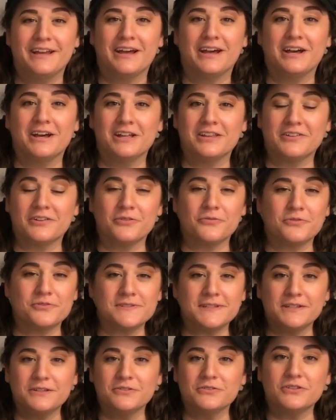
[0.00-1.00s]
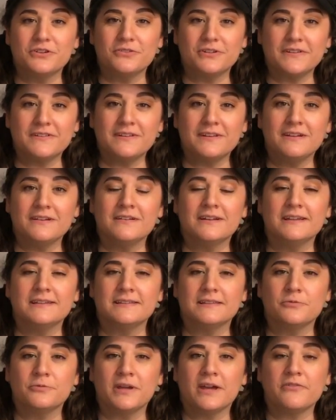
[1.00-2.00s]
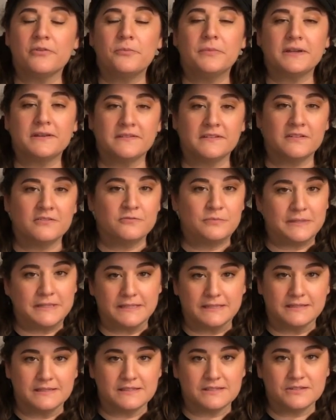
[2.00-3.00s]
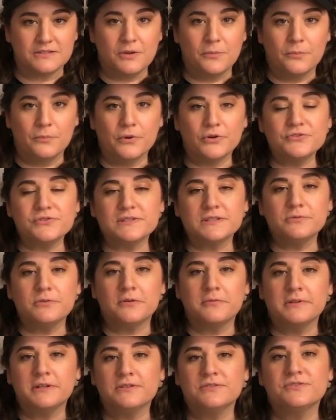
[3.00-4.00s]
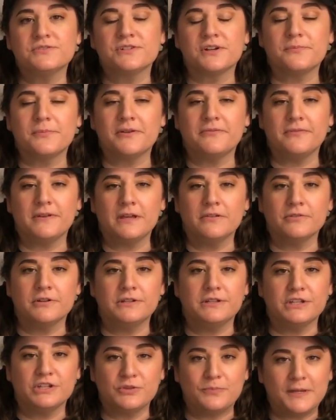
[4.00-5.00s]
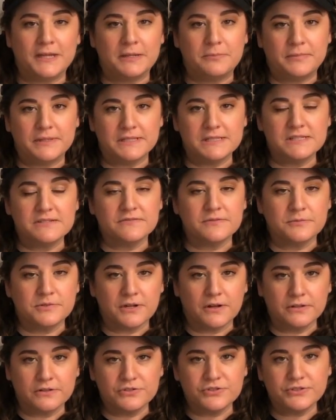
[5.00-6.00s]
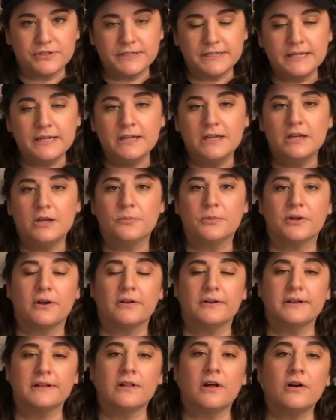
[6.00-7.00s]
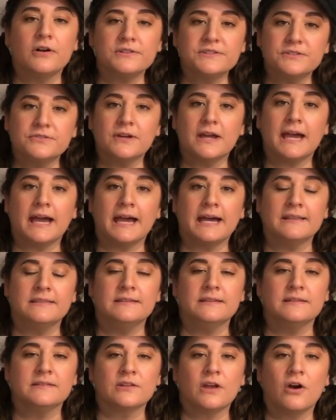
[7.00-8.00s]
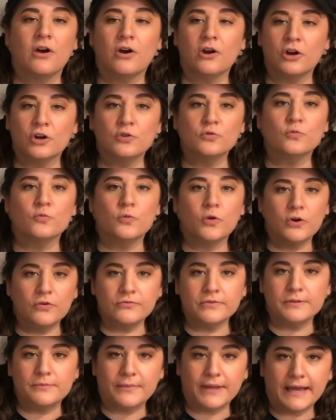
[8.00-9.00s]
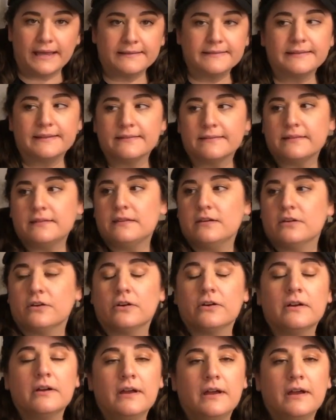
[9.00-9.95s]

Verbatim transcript: Uh, so the first thing you'll notice here is that we have a mix of bins. Mostly what we used are my favorite dish pan bins from Dollar Tree, but Arielle also had these hard woven baskets here.